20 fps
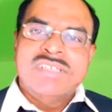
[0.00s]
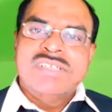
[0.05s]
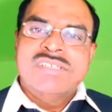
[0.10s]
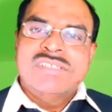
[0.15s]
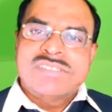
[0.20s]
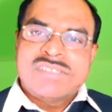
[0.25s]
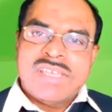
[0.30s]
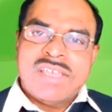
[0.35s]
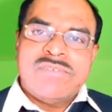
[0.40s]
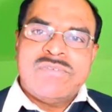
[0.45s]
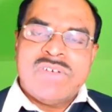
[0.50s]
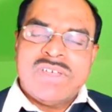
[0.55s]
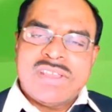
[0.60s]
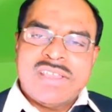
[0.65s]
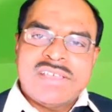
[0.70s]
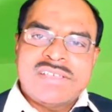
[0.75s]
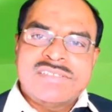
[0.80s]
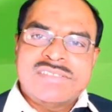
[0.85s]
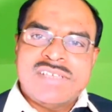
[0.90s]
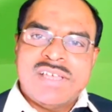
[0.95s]
Say for
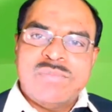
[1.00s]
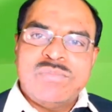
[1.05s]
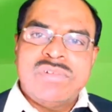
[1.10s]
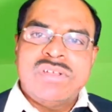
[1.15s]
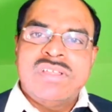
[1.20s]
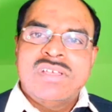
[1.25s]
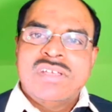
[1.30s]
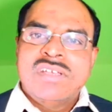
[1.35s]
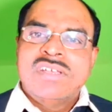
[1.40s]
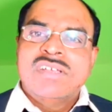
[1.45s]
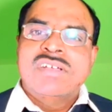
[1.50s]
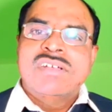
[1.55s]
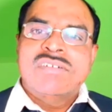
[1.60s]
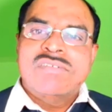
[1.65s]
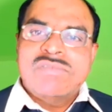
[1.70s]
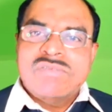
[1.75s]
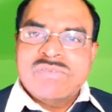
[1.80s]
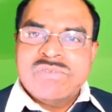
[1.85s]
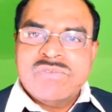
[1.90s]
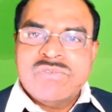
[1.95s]
example,
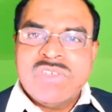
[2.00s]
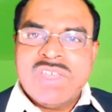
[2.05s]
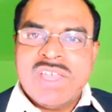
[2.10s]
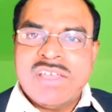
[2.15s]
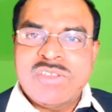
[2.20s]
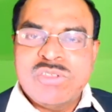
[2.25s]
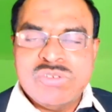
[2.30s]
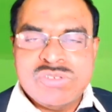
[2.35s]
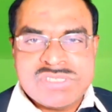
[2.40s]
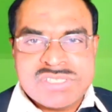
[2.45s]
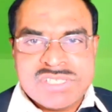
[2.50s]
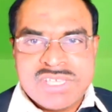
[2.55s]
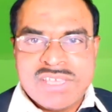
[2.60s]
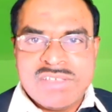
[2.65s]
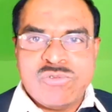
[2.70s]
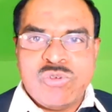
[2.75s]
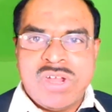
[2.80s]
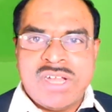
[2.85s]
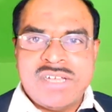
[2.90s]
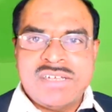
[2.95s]
we are
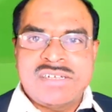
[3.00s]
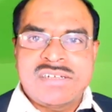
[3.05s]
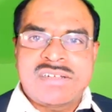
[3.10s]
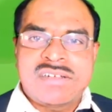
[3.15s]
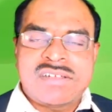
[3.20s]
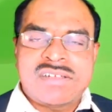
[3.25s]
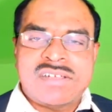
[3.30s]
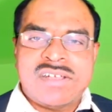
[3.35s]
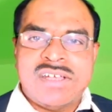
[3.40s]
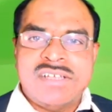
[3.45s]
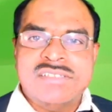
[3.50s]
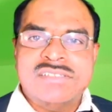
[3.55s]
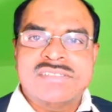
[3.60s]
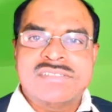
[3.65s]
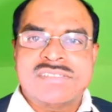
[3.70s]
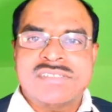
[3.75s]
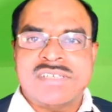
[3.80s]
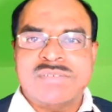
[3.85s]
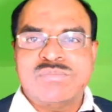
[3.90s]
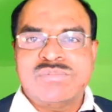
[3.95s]
using one
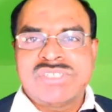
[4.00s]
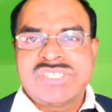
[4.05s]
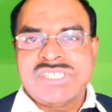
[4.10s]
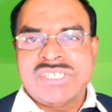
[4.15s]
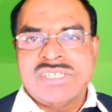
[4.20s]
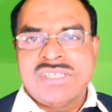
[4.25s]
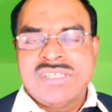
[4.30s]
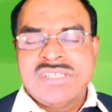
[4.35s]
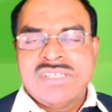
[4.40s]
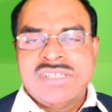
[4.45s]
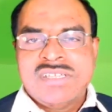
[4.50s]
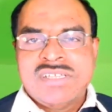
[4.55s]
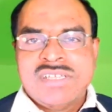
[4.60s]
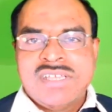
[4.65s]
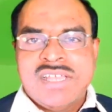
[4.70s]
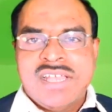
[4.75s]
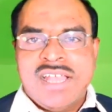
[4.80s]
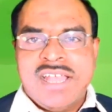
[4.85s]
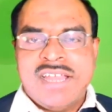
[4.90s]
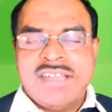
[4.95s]
concept
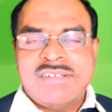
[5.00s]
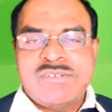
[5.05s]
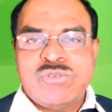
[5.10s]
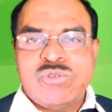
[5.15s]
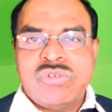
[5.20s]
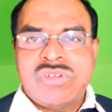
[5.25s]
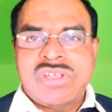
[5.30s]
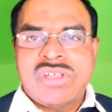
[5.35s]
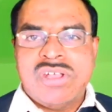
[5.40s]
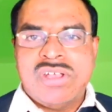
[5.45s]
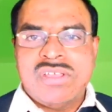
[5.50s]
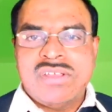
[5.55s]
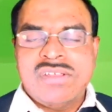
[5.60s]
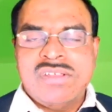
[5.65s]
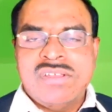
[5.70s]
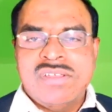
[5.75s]
and tool called